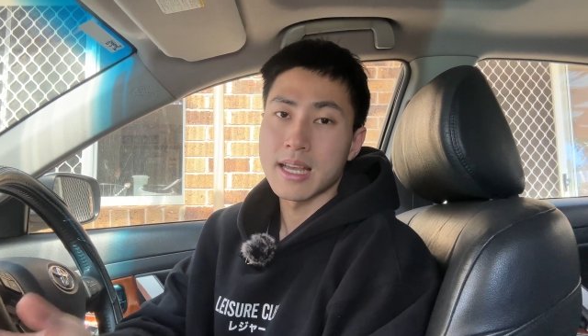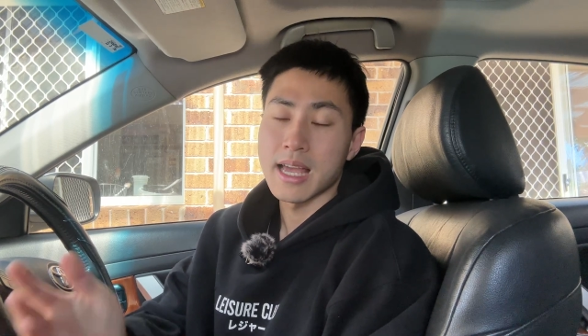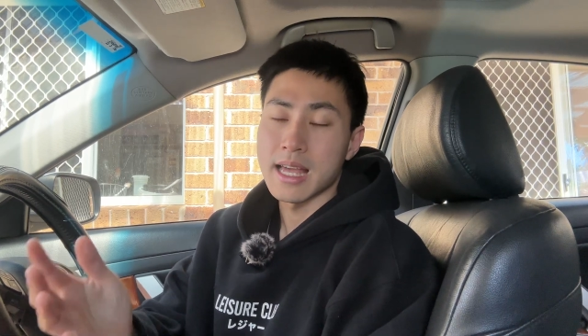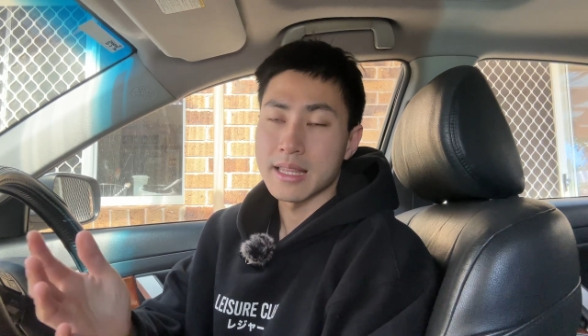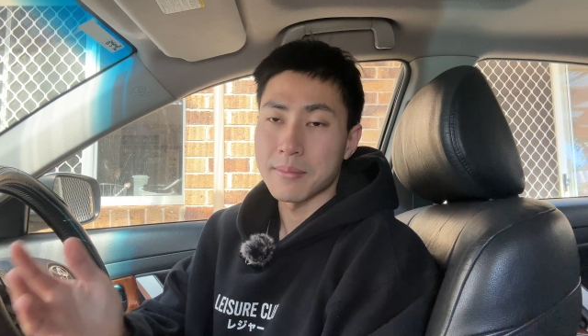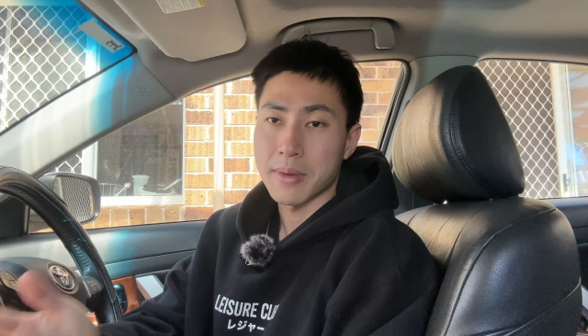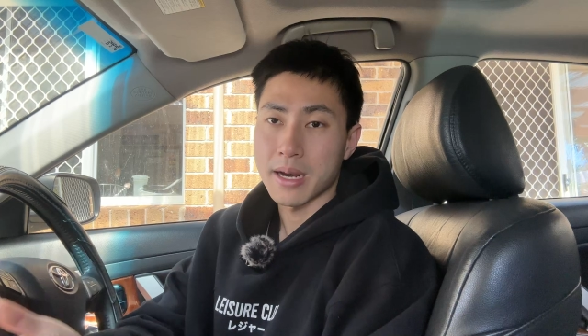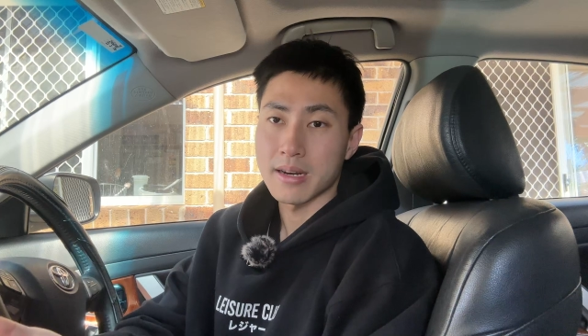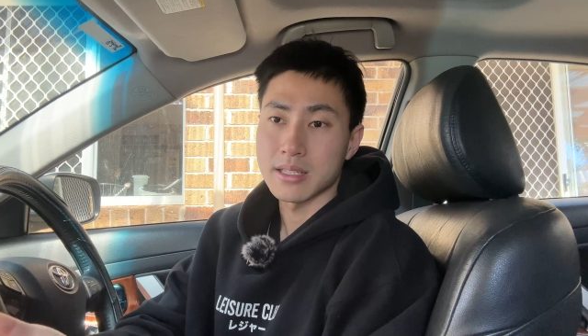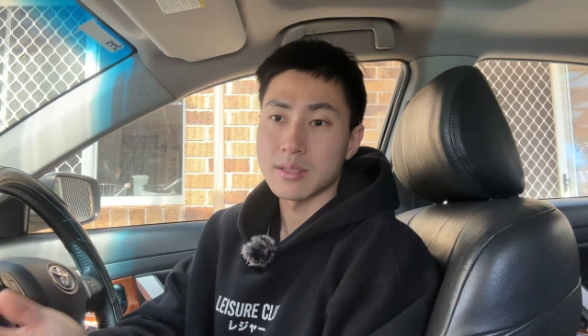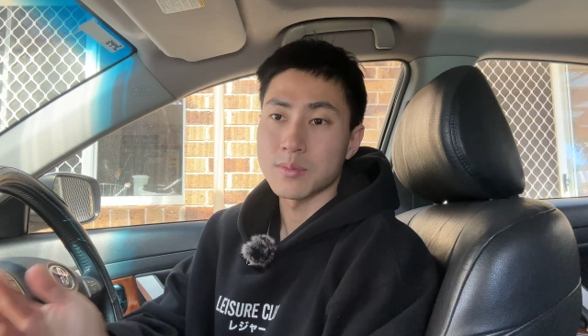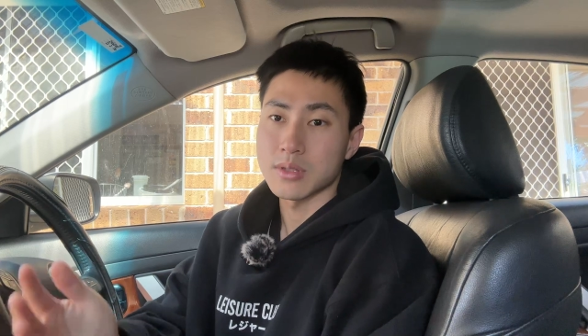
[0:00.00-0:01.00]
and the
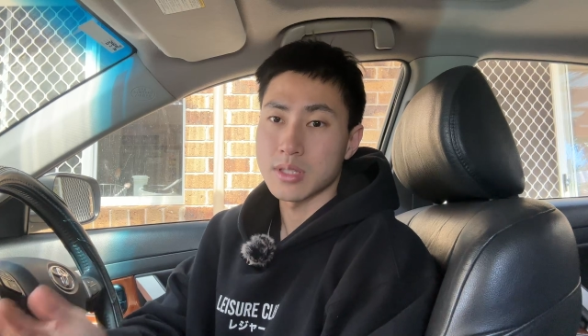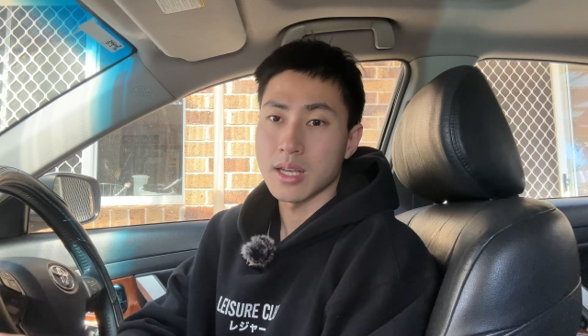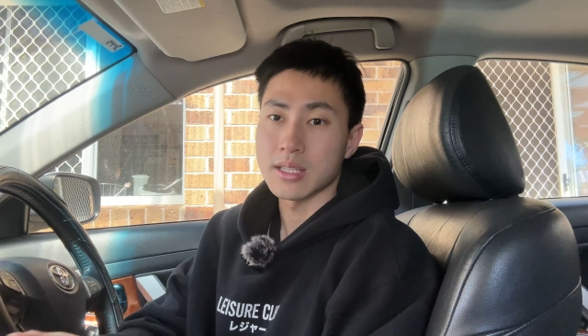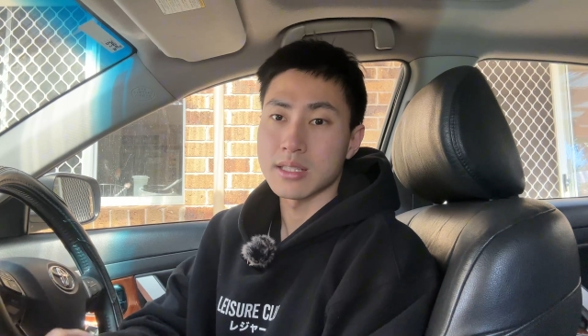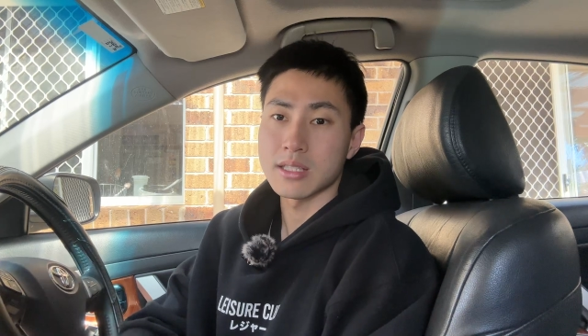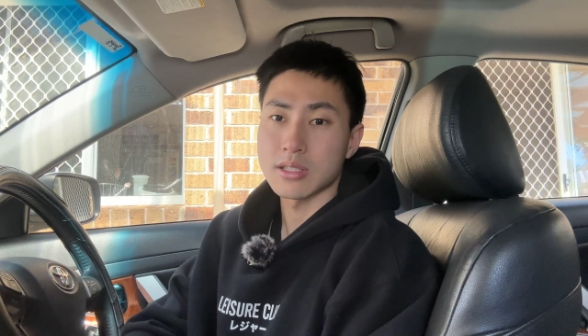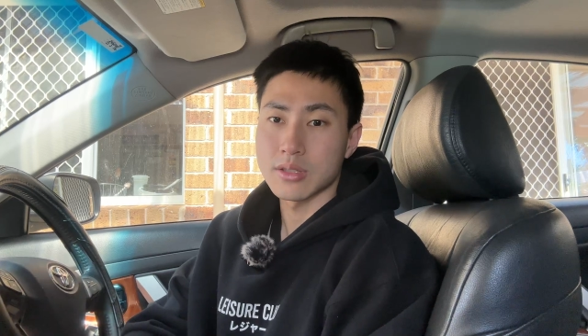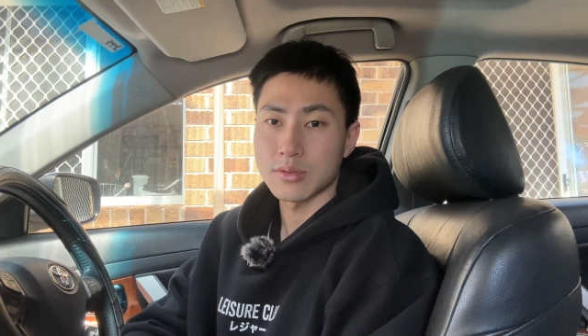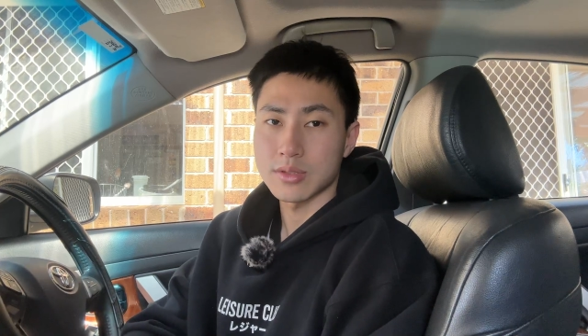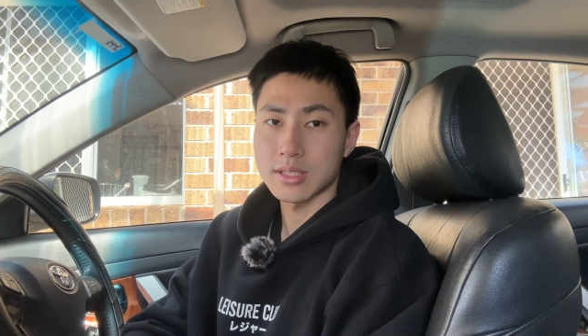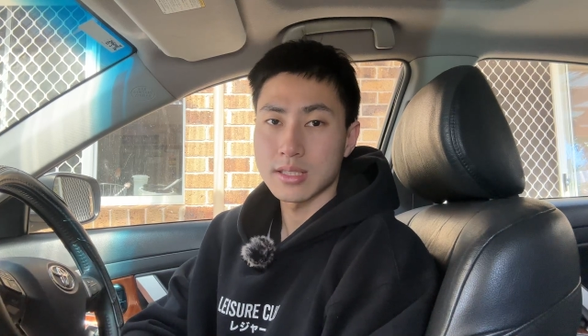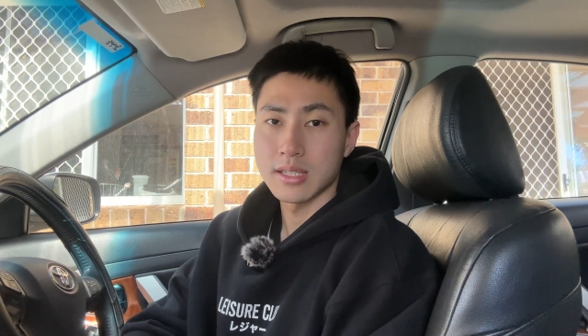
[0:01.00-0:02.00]
parents will turn to the
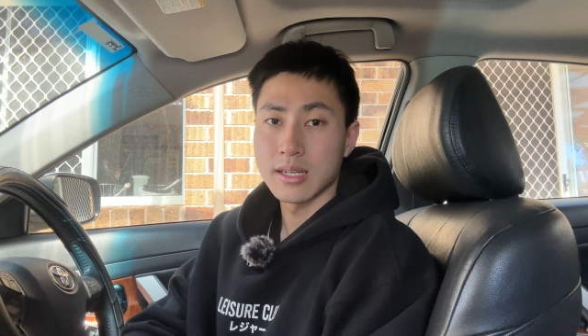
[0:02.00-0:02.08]
children.